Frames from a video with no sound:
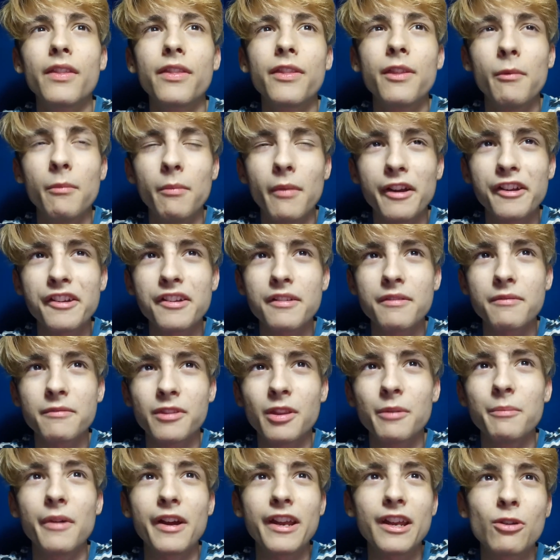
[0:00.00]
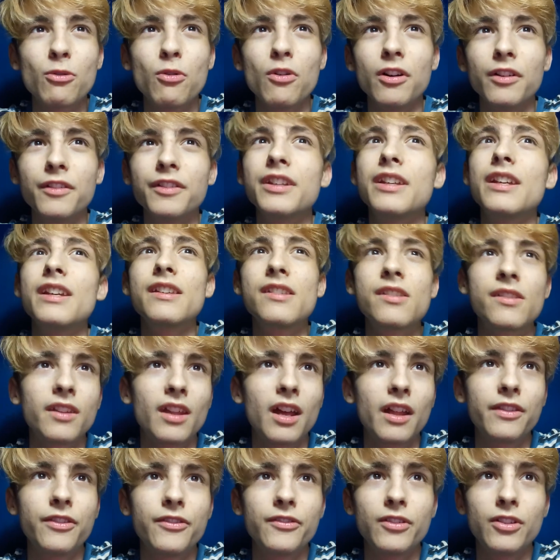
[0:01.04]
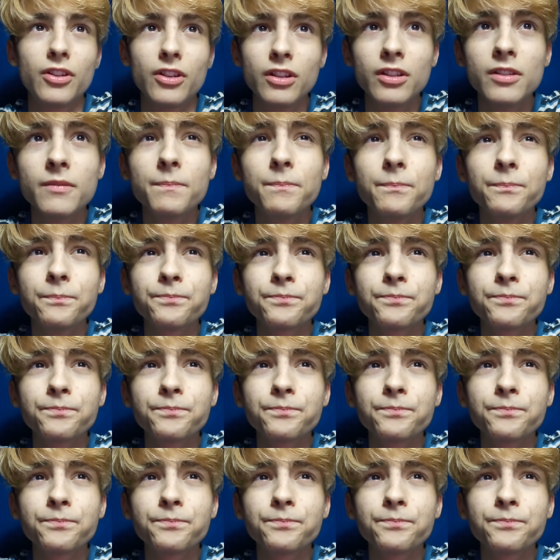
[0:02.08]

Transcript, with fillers: the mic quality isn't that good,